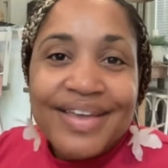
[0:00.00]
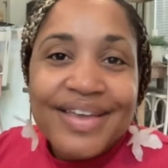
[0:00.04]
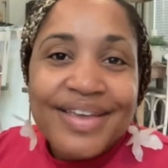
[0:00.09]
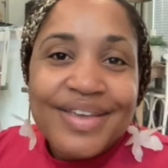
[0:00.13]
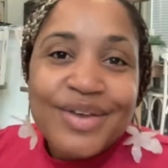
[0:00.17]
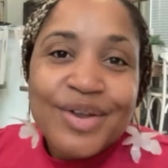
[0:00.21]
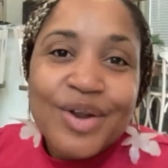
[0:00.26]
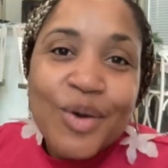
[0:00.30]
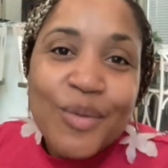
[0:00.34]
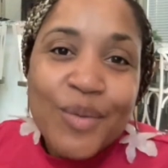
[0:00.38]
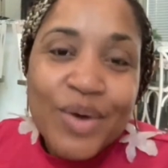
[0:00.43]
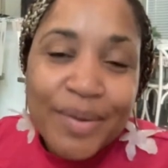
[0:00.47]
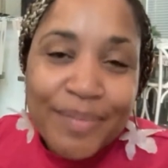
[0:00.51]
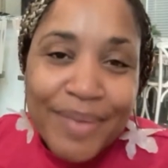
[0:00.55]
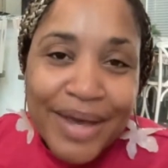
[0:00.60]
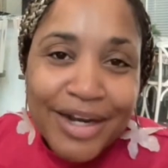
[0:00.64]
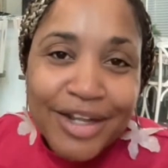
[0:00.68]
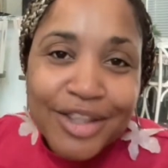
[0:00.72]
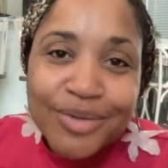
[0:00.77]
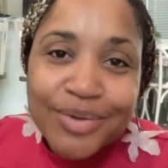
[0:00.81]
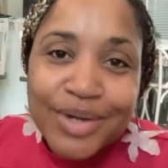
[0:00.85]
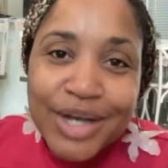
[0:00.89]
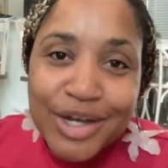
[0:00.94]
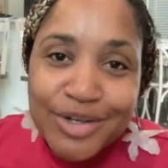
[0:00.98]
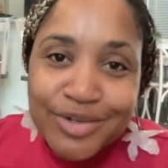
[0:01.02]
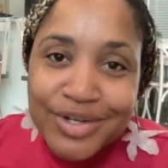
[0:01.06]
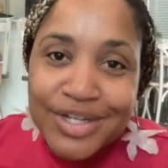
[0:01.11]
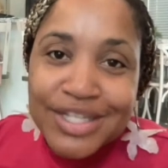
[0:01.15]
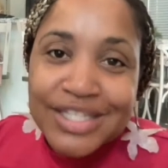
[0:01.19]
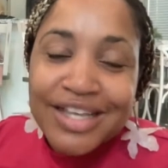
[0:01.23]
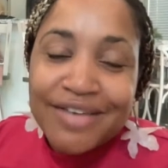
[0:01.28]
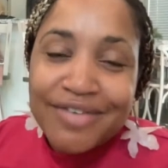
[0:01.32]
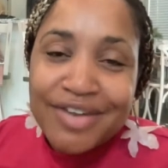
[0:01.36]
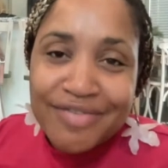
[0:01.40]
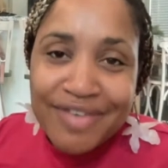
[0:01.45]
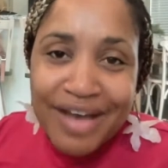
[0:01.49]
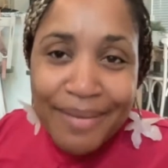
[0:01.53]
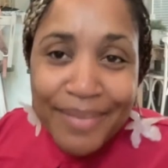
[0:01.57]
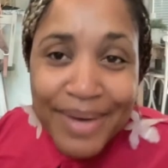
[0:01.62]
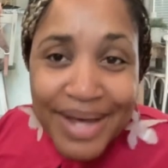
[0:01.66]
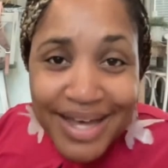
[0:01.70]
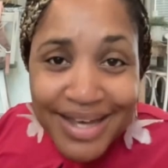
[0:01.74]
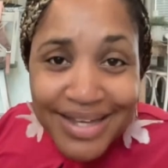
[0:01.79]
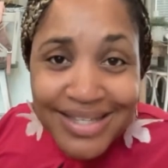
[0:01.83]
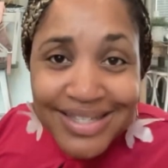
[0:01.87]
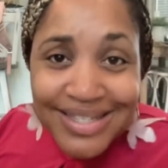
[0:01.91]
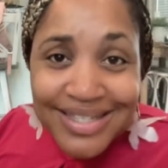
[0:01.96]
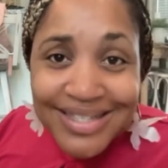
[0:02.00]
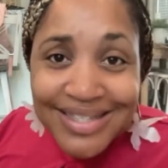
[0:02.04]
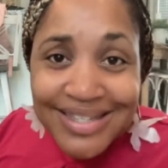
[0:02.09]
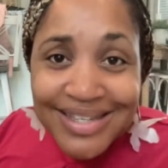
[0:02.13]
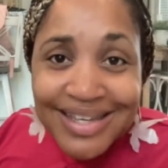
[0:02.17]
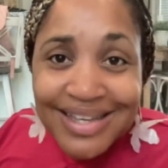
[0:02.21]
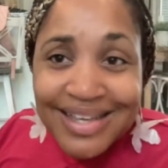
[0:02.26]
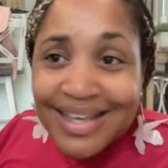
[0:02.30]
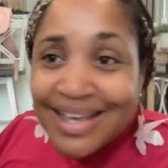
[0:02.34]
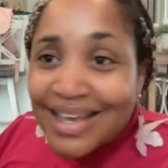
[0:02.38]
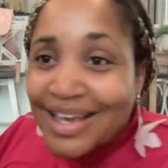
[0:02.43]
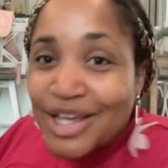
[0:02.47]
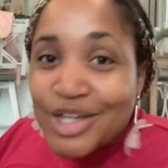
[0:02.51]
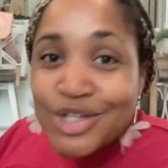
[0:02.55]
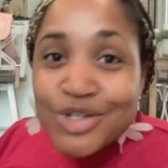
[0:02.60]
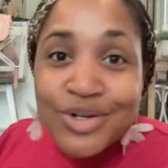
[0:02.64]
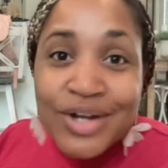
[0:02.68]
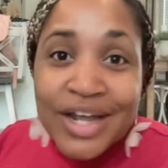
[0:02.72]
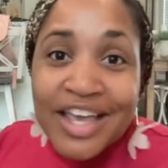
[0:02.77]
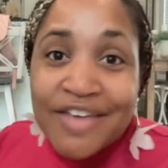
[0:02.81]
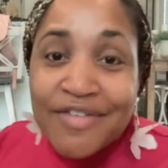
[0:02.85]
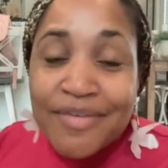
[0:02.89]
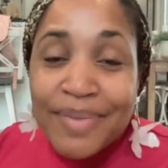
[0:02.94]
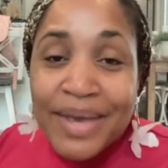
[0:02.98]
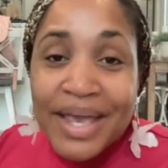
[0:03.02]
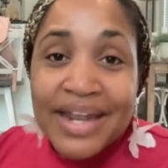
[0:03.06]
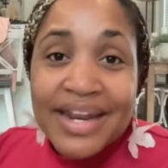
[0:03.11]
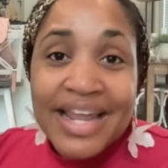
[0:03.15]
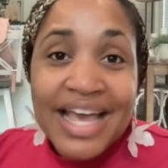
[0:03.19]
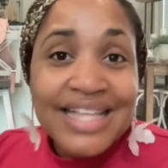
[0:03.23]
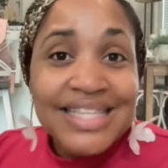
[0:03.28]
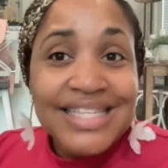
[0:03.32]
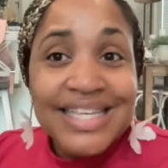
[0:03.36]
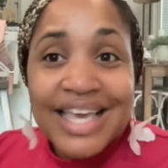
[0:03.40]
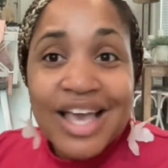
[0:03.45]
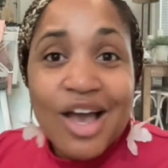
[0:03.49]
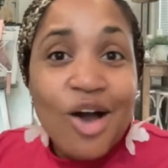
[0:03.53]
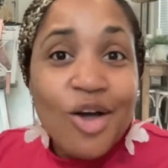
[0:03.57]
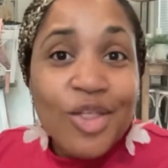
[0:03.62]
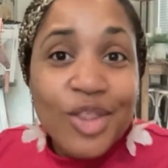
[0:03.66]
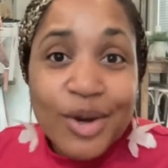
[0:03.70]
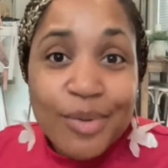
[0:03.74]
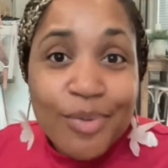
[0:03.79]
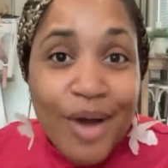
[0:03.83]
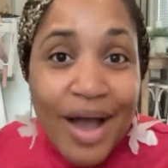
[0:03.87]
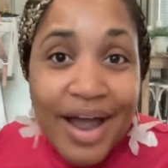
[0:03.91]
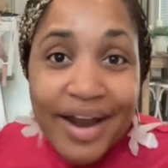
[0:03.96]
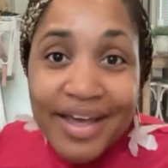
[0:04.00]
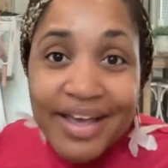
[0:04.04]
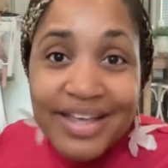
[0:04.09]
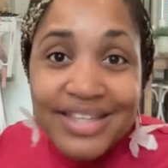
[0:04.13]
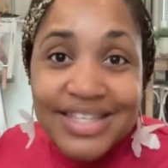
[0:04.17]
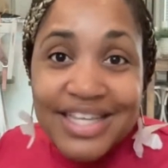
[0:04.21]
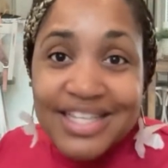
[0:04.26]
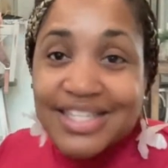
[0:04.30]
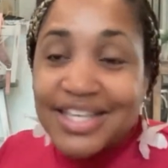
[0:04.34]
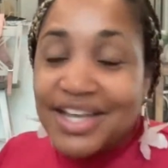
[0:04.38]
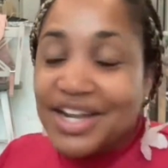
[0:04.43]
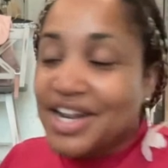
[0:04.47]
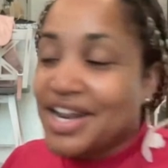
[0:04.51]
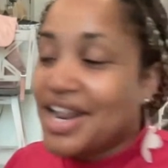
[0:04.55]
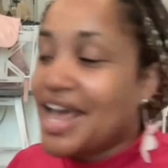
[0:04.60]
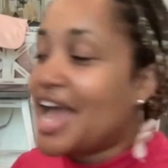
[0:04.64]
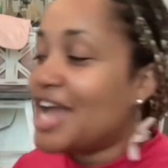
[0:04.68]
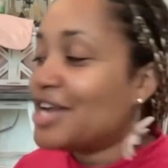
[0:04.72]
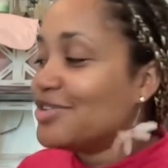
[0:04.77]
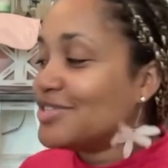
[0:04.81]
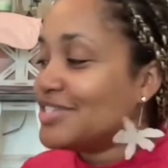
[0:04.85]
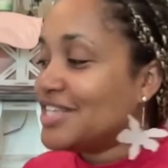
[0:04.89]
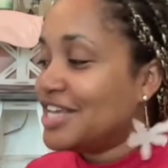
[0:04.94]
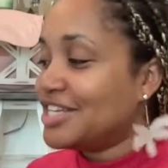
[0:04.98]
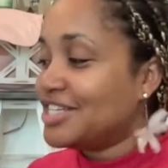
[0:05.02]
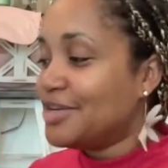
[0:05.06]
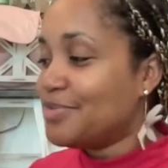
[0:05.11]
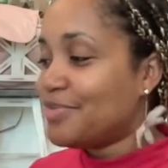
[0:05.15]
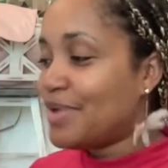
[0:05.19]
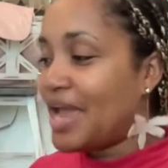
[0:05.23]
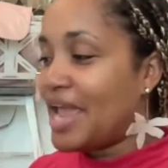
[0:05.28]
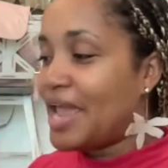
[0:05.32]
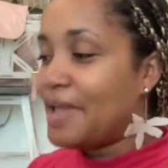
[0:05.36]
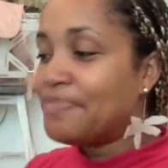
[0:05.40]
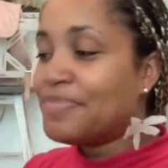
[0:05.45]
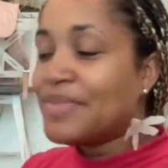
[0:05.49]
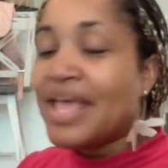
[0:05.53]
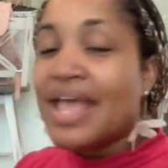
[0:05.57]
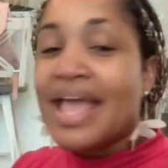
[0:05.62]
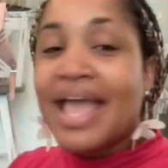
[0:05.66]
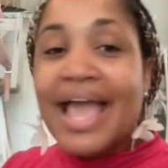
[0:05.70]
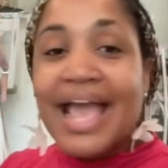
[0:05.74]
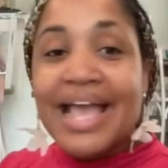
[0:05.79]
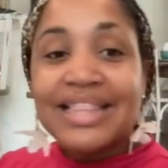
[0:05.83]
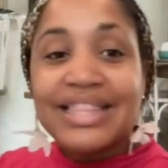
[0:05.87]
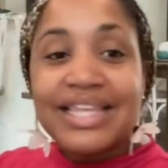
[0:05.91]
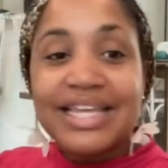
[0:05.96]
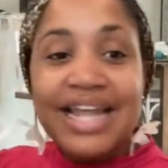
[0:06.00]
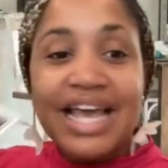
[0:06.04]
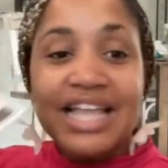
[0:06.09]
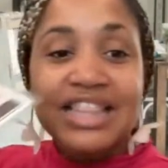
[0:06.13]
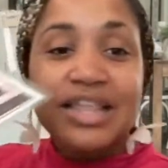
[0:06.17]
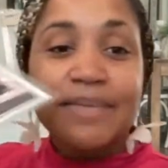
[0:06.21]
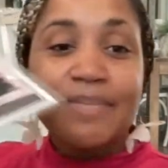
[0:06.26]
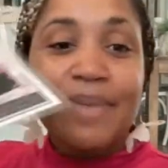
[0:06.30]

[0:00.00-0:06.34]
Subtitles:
you don't want to pay the $375 because you're not even paying that to get all of the products that's done in the Hydra session, right? And then at the